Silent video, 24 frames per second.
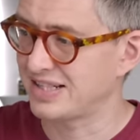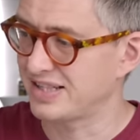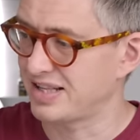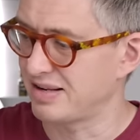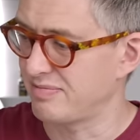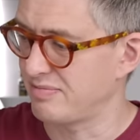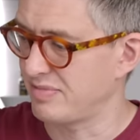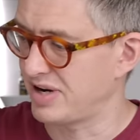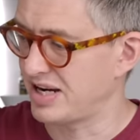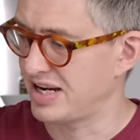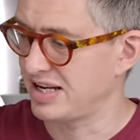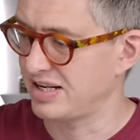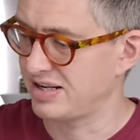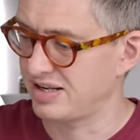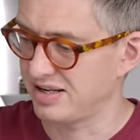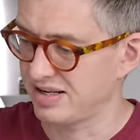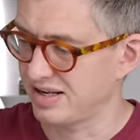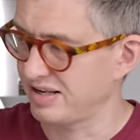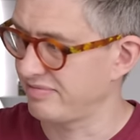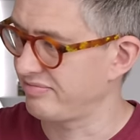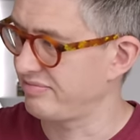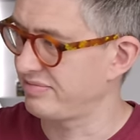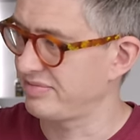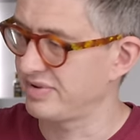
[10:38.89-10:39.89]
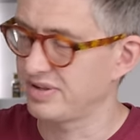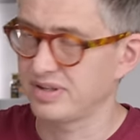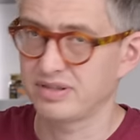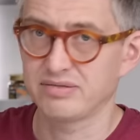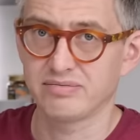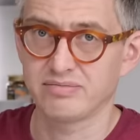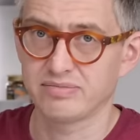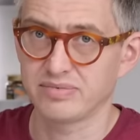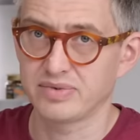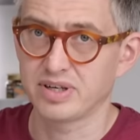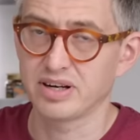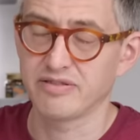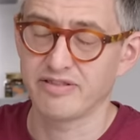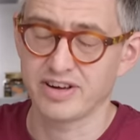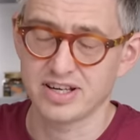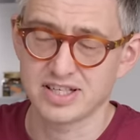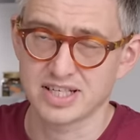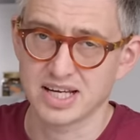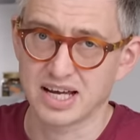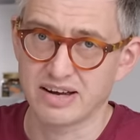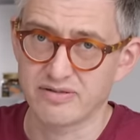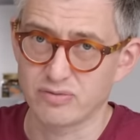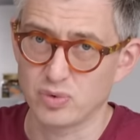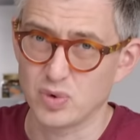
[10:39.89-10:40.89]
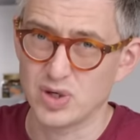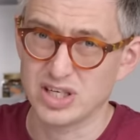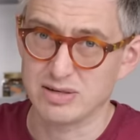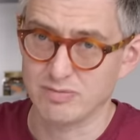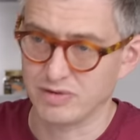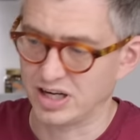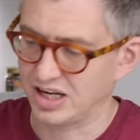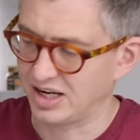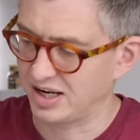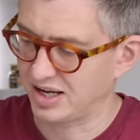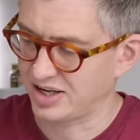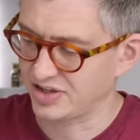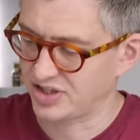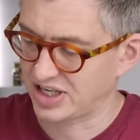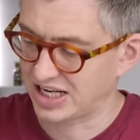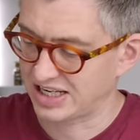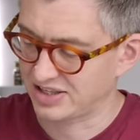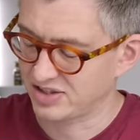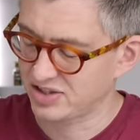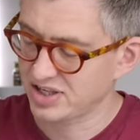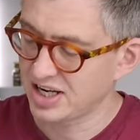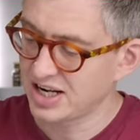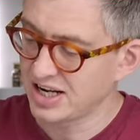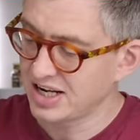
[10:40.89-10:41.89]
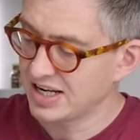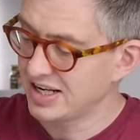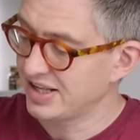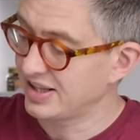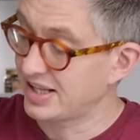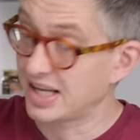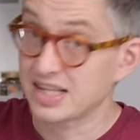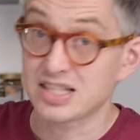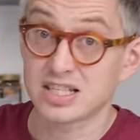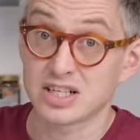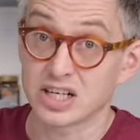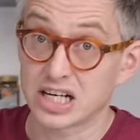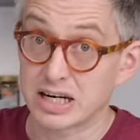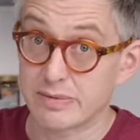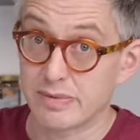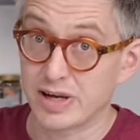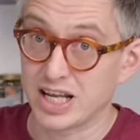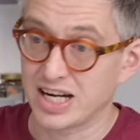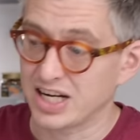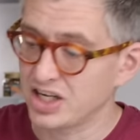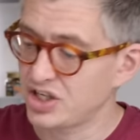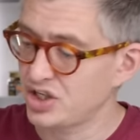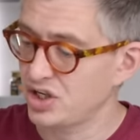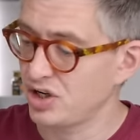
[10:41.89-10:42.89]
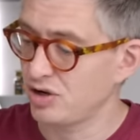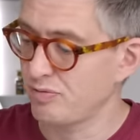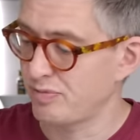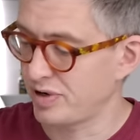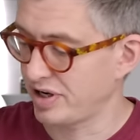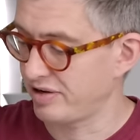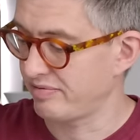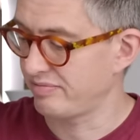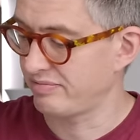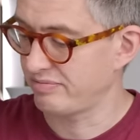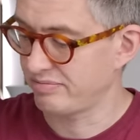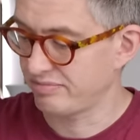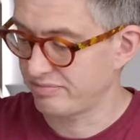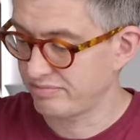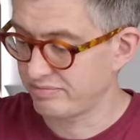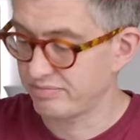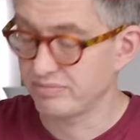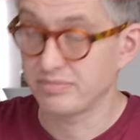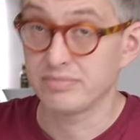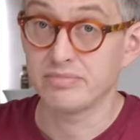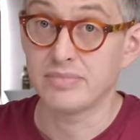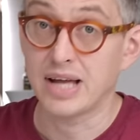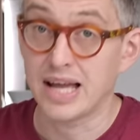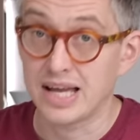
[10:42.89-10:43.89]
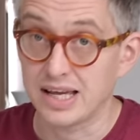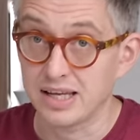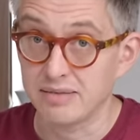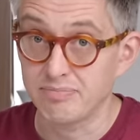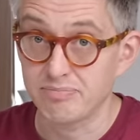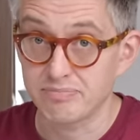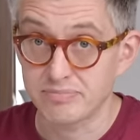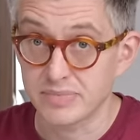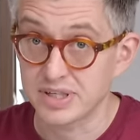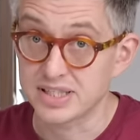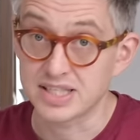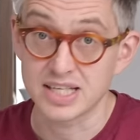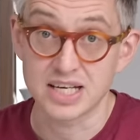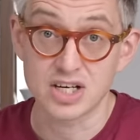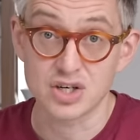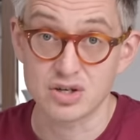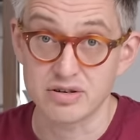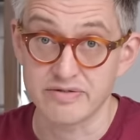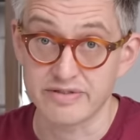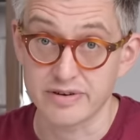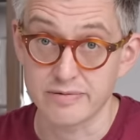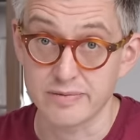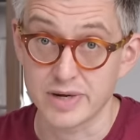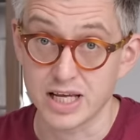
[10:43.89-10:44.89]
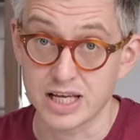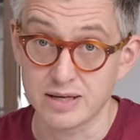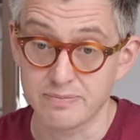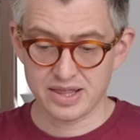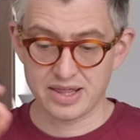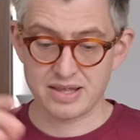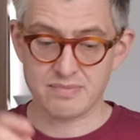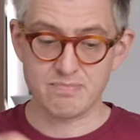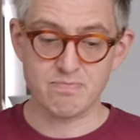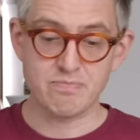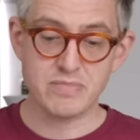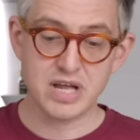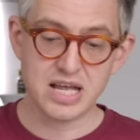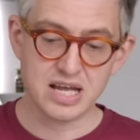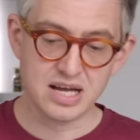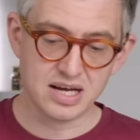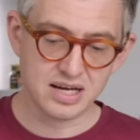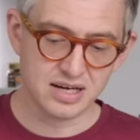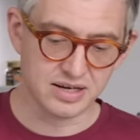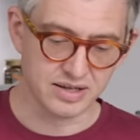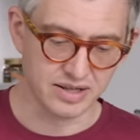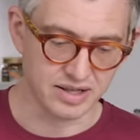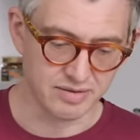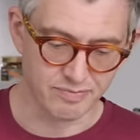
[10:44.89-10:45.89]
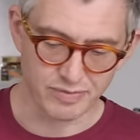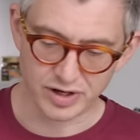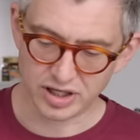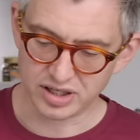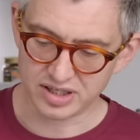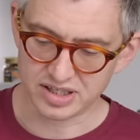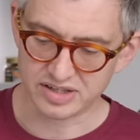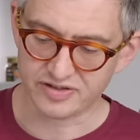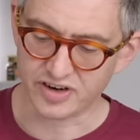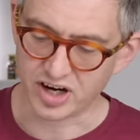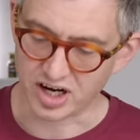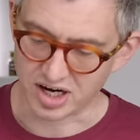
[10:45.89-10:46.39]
than mine, and I confess I have reasonably large hands, that's not going to be an issue, but hey, it's an issue for me. The Miir, the build is very